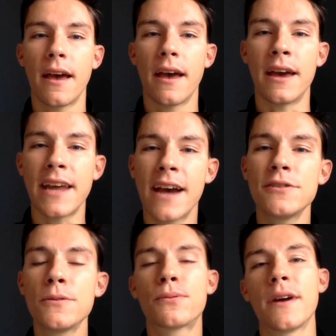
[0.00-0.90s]
And as
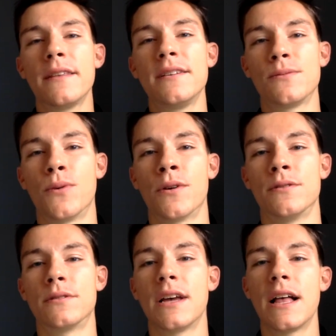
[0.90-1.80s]
you pray these
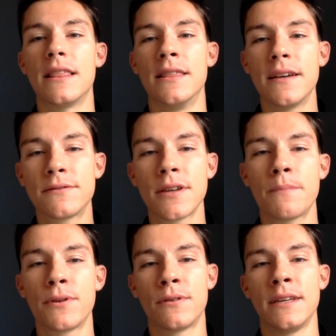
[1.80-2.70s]
words, Lift
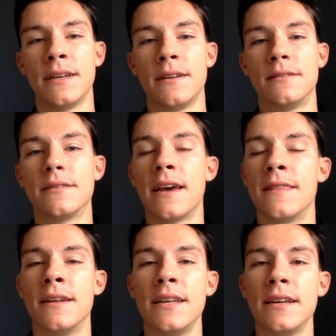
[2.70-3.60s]
up your needs and
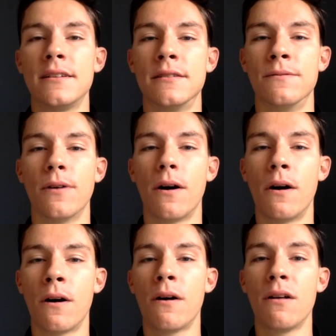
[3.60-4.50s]
the needs of
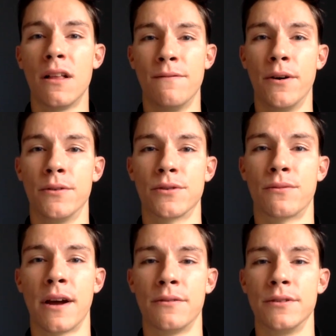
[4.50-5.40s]
all of those
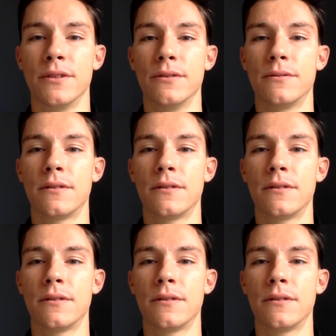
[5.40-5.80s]
around you.